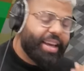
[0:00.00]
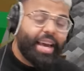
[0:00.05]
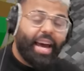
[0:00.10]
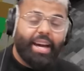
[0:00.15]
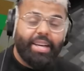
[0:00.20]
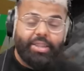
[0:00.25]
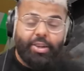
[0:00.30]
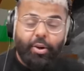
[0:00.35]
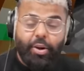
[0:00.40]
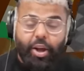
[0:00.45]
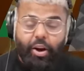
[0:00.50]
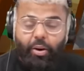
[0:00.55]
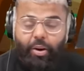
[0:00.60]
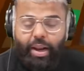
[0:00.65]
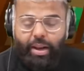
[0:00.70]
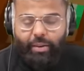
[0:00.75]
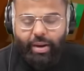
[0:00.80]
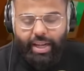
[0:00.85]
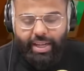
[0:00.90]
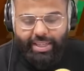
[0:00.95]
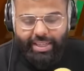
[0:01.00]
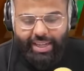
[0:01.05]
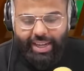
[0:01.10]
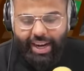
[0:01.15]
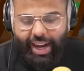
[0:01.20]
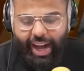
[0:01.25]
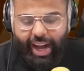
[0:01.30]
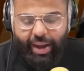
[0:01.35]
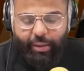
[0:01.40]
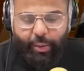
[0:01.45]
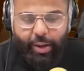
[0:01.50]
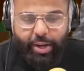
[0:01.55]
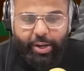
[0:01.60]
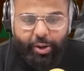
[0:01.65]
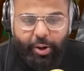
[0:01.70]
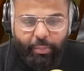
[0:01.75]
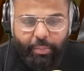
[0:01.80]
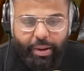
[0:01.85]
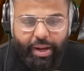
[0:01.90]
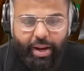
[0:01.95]
yeah, so yo, listen, I went to
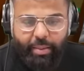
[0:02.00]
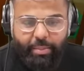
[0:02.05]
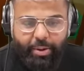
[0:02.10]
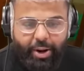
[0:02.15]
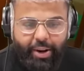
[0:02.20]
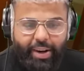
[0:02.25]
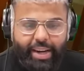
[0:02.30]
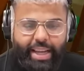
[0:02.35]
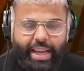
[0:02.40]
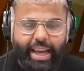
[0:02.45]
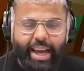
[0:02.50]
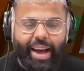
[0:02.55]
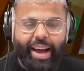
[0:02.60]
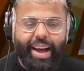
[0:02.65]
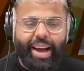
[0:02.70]
go pick up Doni